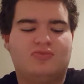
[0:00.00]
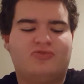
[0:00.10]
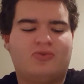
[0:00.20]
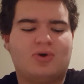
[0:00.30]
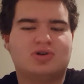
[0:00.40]

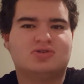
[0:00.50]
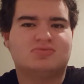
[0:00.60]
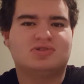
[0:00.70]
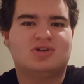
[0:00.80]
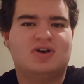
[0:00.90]
For some
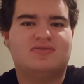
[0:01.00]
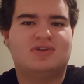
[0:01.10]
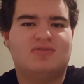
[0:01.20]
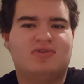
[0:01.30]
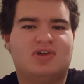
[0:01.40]
stuff
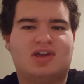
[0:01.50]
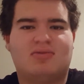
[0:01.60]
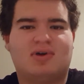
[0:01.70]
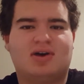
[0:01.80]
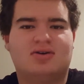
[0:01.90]
definitely
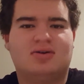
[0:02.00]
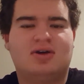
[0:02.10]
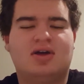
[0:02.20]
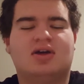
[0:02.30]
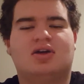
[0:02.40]
coming out
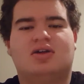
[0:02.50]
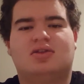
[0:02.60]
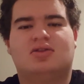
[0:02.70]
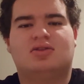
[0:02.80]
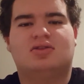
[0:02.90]

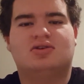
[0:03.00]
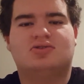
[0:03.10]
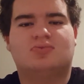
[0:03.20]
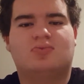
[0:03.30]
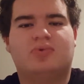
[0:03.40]

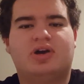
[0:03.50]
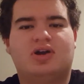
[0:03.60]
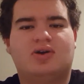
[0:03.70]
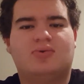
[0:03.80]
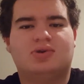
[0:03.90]
this
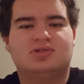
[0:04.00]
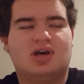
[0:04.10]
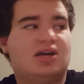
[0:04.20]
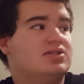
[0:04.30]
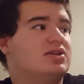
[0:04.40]
winter once
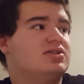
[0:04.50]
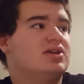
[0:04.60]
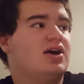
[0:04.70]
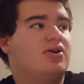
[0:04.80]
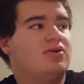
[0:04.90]
ice gets
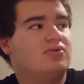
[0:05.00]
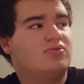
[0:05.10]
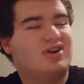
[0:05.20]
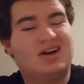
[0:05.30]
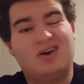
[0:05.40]
out.
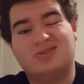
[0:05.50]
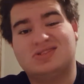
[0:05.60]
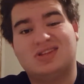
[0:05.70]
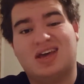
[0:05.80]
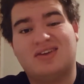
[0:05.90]
Right now
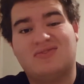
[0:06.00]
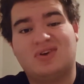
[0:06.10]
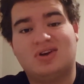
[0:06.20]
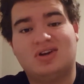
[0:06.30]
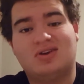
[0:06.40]
it's negative
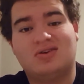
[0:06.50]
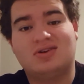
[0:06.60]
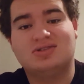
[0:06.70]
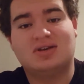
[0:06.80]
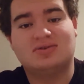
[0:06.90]
30
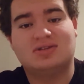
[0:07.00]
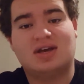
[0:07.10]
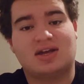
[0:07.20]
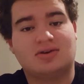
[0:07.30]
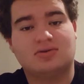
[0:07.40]
degrees
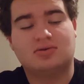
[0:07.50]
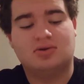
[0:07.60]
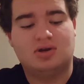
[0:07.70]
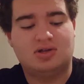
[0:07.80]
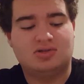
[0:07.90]
outside,
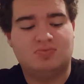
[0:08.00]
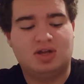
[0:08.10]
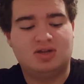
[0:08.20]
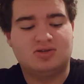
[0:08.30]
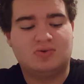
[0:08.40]
and it's
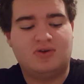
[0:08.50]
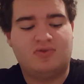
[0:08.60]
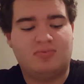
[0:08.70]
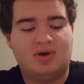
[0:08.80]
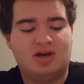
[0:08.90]
been this way for
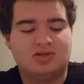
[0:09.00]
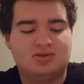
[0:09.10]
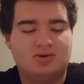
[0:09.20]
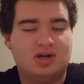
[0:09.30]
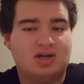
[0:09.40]
the past
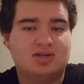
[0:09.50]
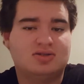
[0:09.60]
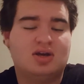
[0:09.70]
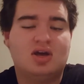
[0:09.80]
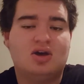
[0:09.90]
2 days.
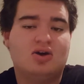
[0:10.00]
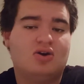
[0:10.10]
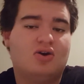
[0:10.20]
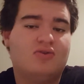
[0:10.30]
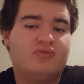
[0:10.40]

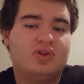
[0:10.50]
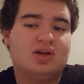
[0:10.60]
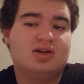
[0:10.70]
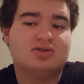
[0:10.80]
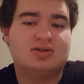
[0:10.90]
Hopefully it
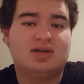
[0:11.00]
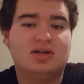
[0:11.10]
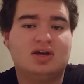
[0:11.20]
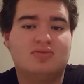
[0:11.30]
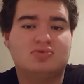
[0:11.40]
doesn't
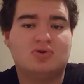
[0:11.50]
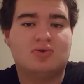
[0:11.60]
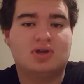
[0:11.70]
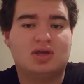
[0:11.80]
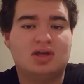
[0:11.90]
heat up so we
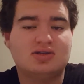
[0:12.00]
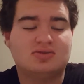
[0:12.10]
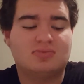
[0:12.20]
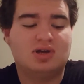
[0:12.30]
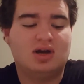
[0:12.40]
can get
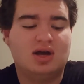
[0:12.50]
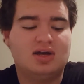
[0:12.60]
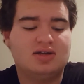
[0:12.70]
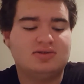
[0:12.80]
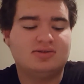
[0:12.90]
some good
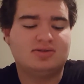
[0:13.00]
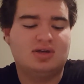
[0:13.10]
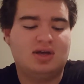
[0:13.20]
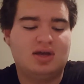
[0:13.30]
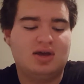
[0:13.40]
ice
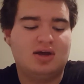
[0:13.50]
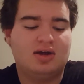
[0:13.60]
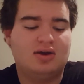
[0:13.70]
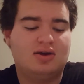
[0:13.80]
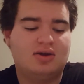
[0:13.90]

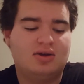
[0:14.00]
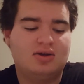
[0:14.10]
and